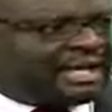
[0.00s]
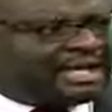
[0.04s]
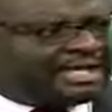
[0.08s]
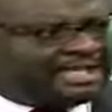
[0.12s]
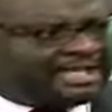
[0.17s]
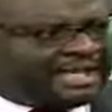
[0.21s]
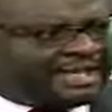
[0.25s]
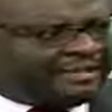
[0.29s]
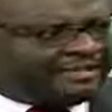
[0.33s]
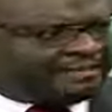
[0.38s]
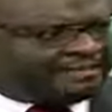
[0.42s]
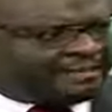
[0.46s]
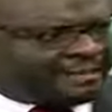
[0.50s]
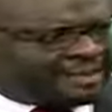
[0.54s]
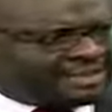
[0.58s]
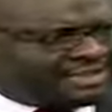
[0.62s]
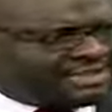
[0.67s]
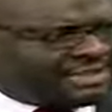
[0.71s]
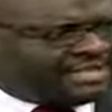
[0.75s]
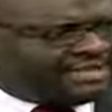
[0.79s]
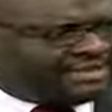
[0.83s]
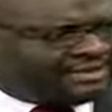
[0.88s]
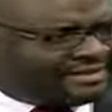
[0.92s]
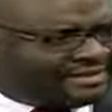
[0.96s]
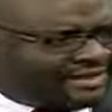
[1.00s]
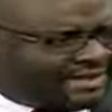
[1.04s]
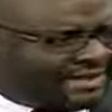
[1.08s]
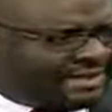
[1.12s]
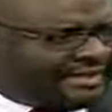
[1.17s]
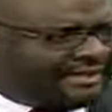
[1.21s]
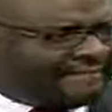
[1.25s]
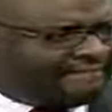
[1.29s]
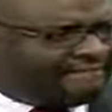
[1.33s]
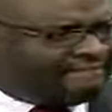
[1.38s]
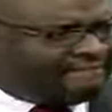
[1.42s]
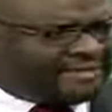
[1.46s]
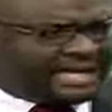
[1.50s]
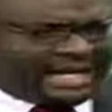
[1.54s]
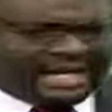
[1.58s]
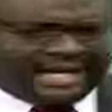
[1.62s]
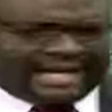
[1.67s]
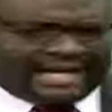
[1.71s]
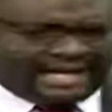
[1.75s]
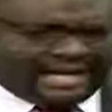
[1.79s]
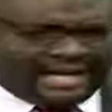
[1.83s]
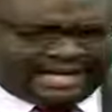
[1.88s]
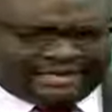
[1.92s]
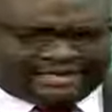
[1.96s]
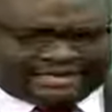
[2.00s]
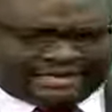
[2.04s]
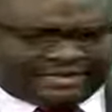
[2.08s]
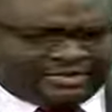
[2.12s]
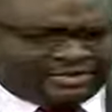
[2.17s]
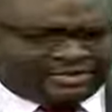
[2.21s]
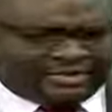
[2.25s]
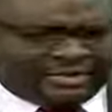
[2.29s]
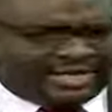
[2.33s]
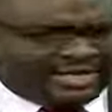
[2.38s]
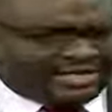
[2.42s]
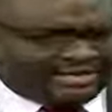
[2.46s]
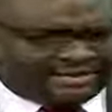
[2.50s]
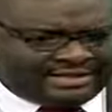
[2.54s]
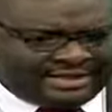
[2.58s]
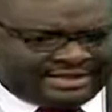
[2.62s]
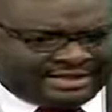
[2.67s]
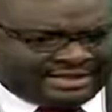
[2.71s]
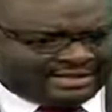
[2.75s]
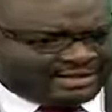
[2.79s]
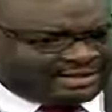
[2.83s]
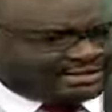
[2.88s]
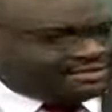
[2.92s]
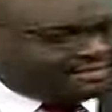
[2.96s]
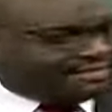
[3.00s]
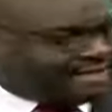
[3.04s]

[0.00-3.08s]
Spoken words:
the important thing, and I think you had Dr.